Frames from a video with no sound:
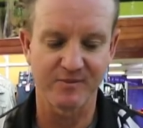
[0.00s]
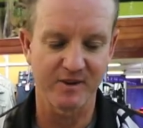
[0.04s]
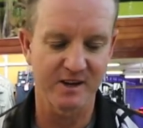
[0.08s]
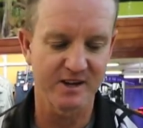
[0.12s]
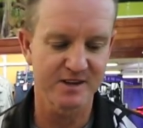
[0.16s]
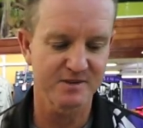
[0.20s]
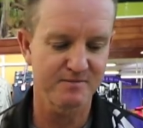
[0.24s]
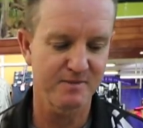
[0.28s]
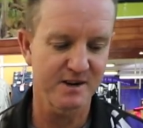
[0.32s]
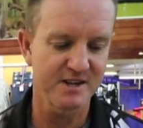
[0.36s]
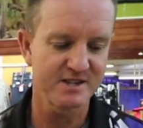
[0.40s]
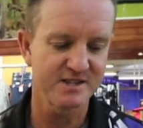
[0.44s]

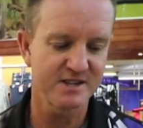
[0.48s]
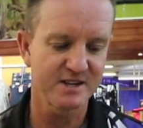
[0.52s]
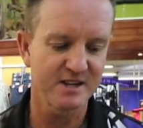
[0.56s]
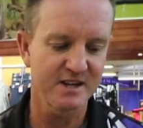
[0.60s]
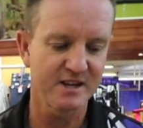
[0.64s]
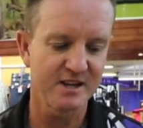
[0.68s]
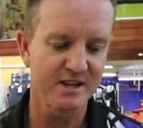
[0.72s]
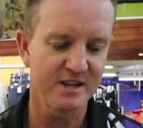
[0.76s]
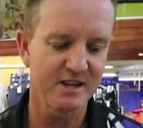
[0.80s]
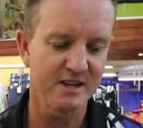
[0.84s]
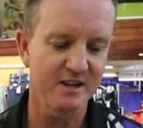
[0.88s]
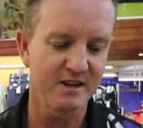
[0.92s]
It's
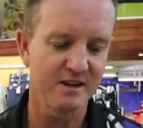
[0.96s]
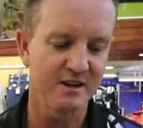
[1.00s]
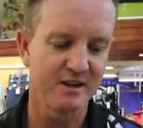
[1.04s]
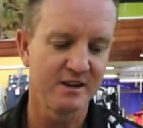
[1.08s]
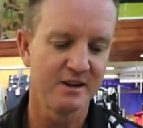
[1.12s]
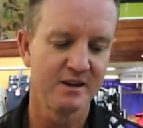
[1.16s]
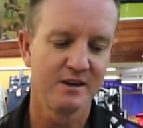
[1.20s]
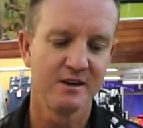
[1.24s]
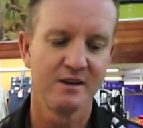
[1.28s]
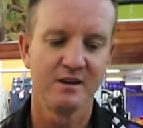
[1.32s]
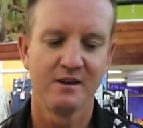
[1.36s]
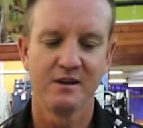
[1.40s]
basically
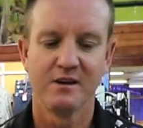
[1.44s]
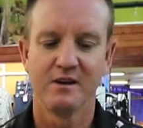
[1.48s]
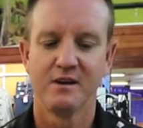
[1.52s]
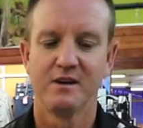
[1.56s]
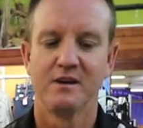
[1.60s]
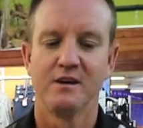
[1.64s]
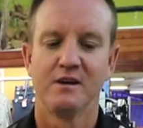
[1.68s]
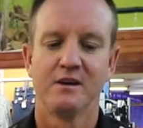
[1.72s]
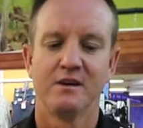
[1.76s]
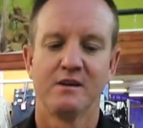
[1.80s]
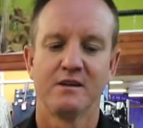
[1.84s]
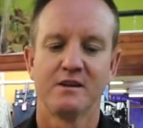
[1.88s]

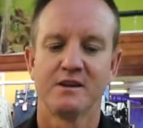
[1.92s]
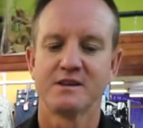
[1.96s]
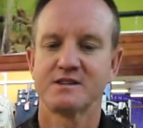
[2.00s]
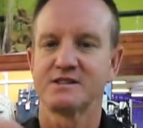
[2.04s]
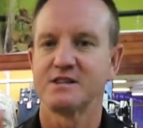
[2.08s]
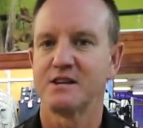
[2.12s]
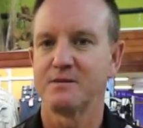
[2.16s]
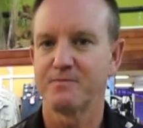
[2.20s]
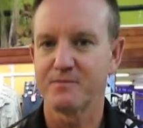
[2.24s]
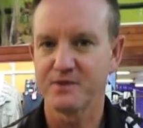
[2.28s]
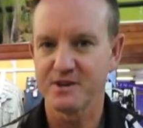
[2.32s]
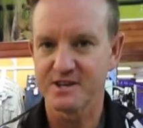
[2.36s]
the
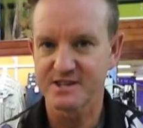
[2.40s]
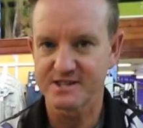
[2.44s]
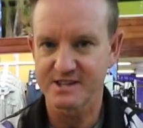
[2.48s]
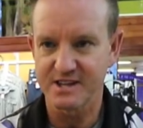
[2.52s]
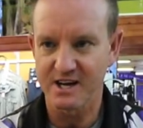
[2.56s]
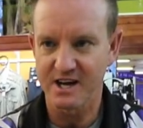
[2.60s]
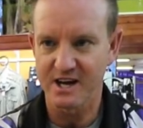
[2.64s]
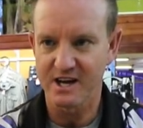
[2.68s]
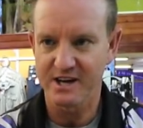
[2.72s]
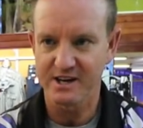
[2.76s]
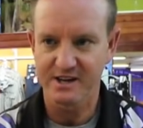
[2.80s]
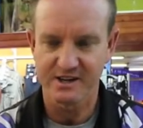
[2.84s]
slippery
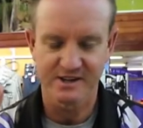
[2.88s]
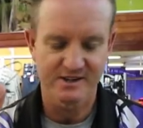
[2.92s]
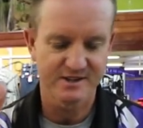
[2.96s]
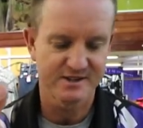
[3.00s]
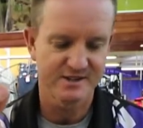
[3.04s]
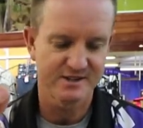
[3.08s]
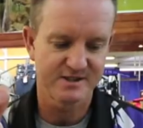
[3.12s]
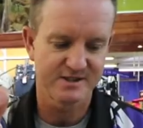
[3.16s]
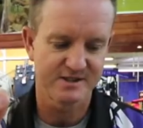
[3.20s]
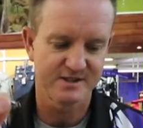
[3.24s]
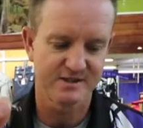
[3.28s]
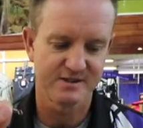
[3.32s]
slide.
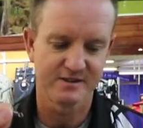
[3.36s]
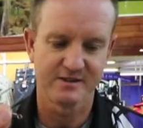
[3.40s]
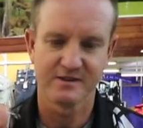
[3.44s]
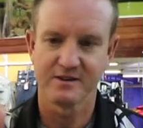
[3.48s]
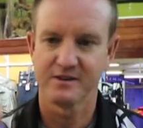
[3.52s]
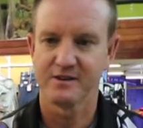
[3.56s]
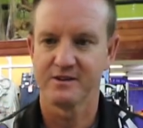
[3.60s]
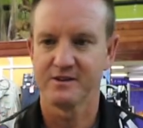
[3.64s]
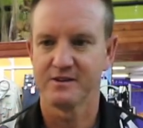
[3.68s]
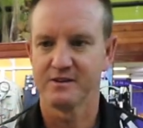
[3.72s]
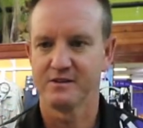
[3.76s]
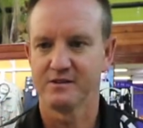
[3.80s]
It's
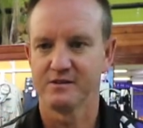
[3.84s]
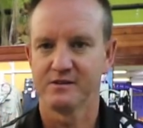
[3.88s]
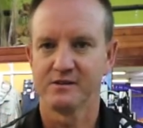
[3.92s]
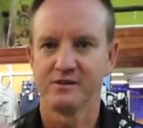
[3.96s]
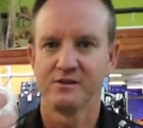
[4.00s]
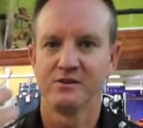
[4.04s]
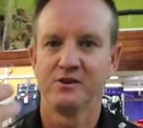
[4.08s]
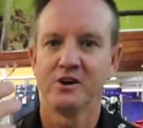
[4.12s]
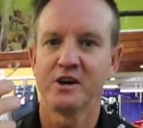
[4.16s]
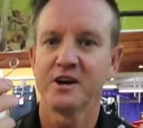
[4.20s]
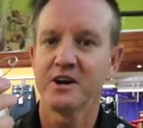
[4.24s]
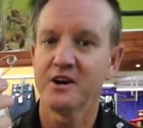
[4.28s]

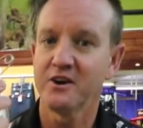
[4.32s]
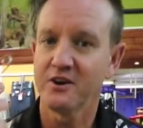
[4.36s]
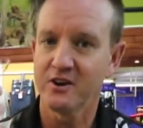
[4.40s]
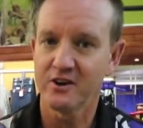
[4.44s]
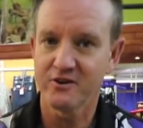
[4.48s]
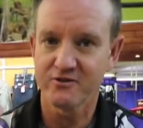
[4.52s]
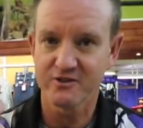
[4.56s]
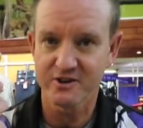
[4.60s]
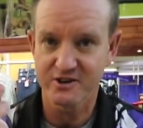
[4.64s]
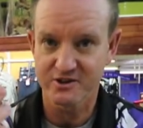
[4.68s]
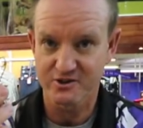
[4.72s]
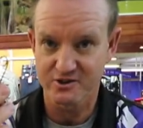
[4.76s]
not a
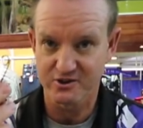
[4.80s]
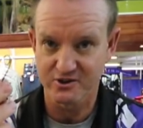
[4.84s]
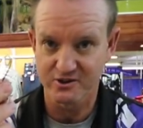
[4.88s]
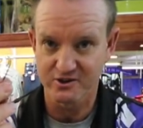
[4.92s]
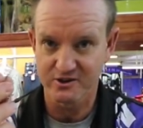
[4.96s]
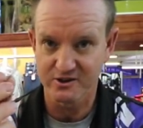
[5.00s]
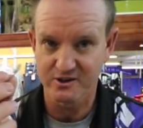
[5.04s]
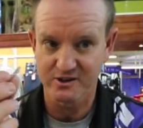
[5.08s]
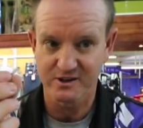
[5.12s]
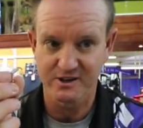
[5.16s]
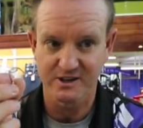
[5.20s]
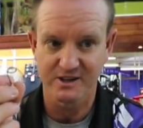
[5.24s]

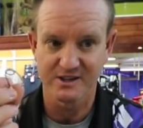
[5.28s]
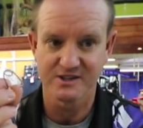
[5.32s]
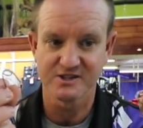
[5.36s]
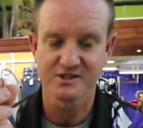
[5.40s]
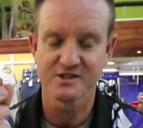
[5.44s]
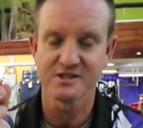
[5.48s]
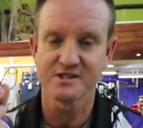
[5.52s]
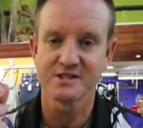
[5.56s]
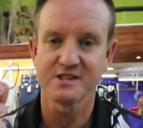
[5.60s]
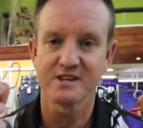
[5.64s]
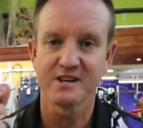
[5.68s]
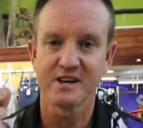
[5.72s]
non-return. It's
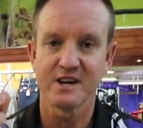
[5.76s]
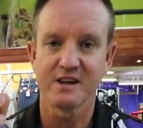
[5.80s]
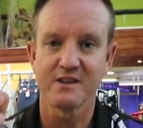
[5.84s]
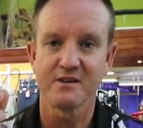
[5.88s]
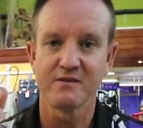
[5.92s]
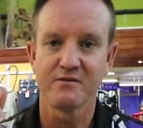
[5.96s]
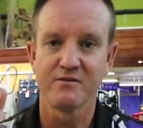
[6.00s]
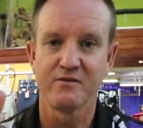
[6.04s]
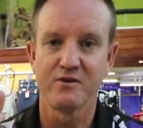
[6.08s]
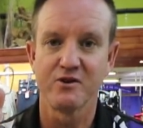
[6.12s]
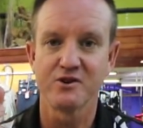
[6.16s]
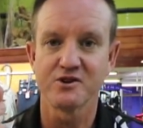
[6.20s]
just
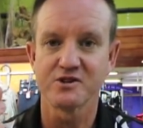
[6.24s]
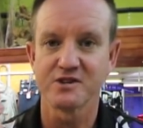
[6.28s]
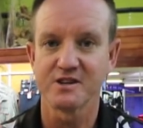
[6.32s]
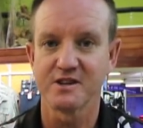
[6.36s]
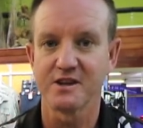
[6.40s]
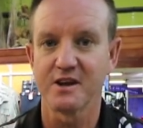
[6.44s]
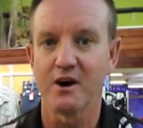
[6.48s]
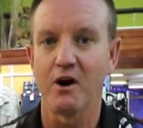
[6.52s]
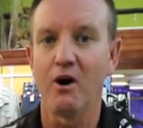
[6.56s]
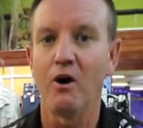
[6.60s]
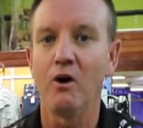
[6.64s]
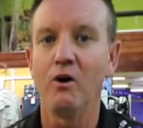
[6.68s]
another version,
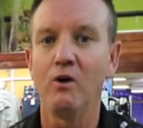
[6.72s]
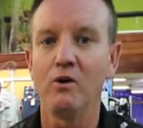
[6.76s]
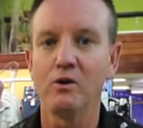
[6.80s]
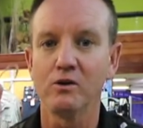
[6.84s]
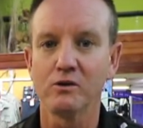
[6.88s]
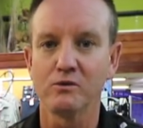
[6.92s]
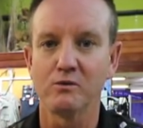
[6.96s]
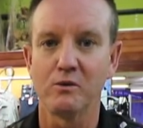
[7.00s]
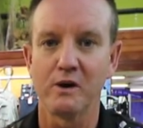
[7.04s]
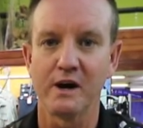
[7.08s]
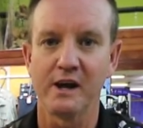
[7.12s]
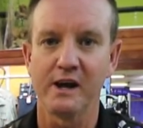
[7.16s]
the
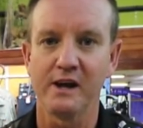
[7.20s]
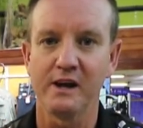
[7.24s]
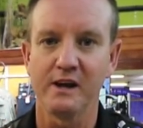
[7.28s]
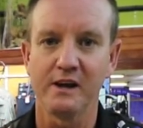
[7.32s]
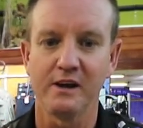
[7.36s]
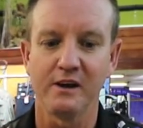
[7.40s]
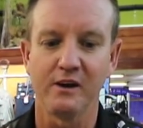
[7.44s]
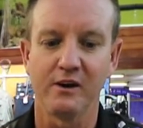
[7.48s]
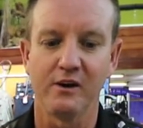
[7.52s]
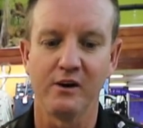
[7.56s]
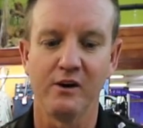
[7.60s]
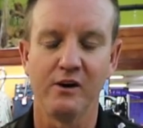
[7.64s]
old
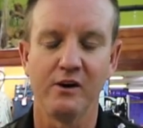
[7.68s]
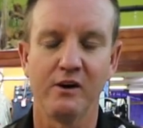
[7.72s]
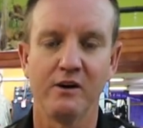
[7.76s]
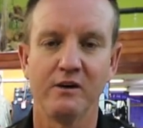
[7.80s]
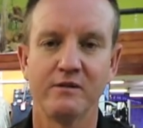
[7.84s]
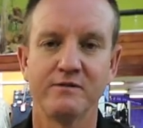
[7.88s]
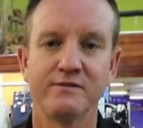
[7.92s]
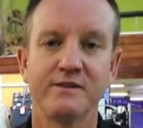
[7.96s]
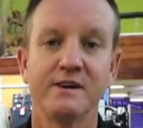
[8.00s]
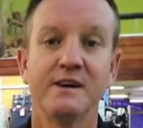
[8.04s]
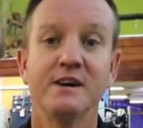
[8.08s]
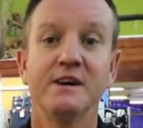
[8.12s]
way
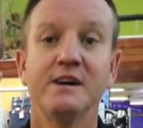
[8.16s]
of